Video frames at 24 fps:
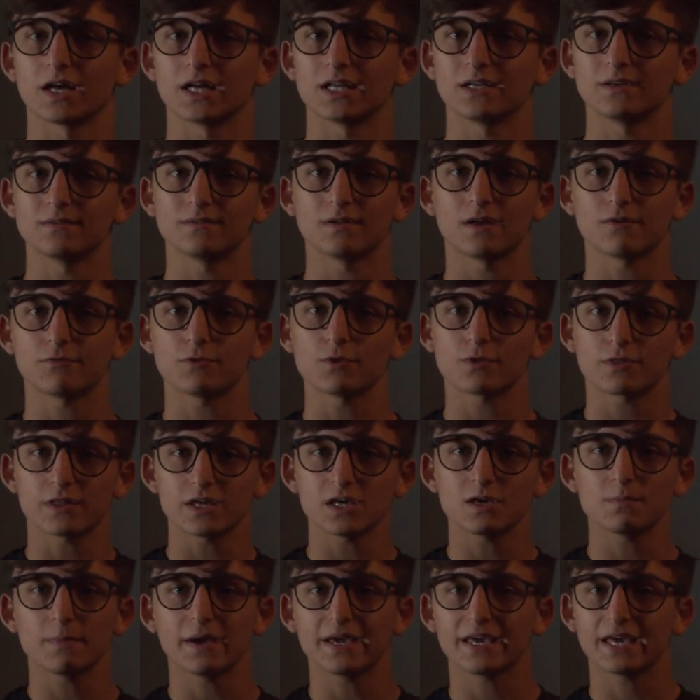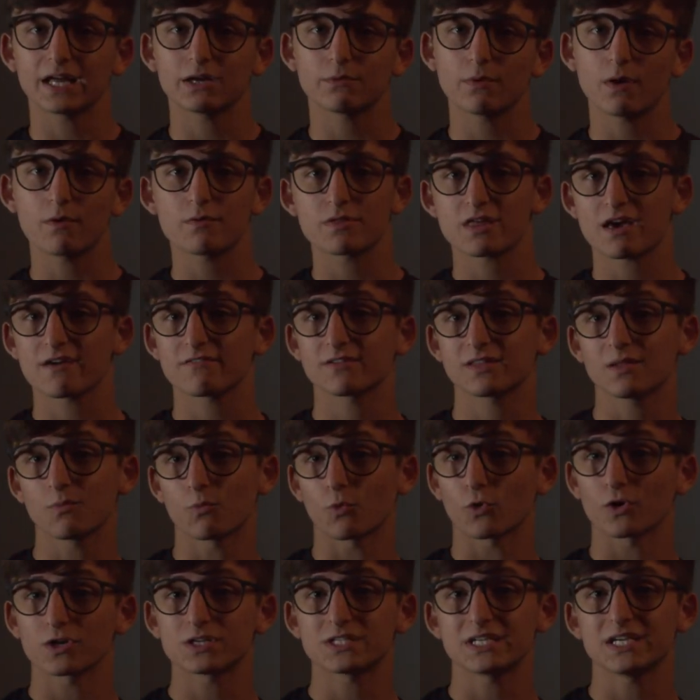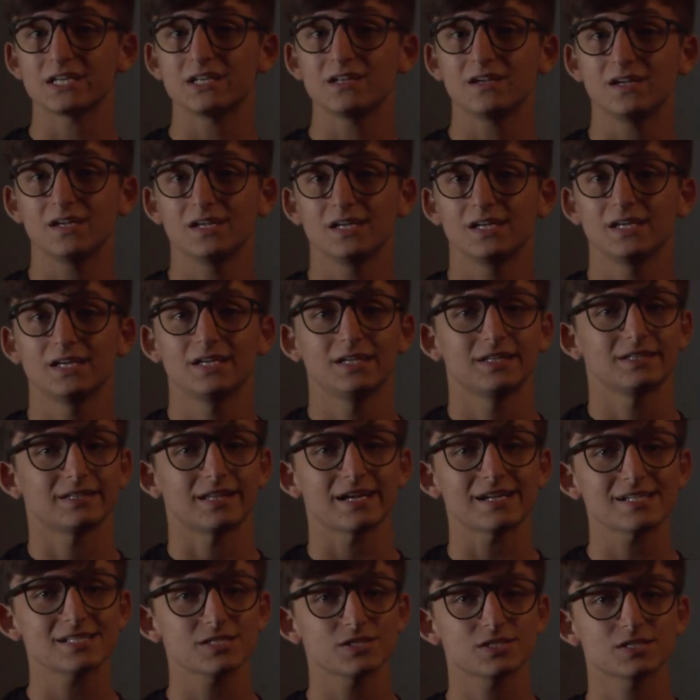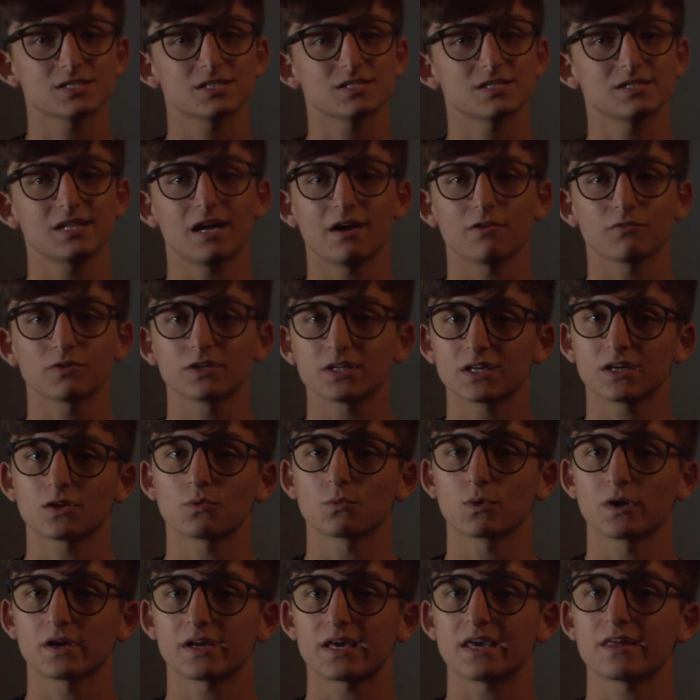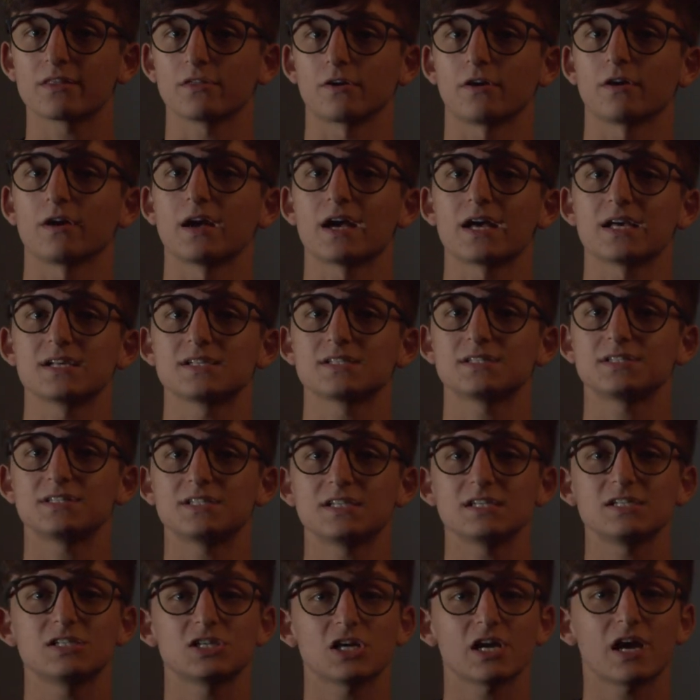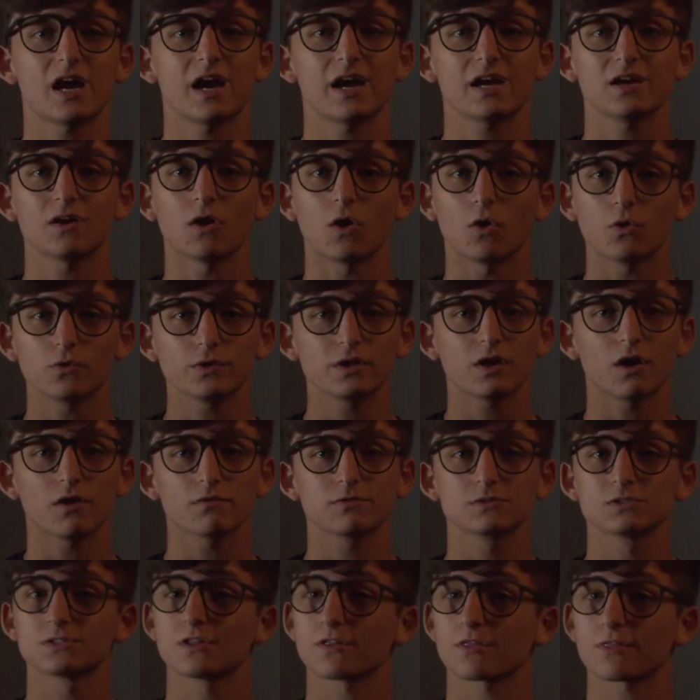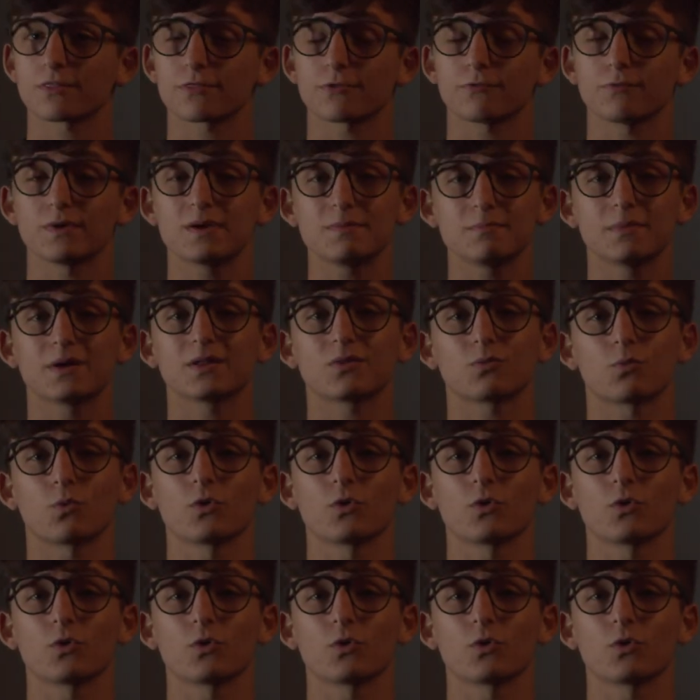And if you think you might get away with having them warranted, that's not really going to work either, as DJI only offers a 3-month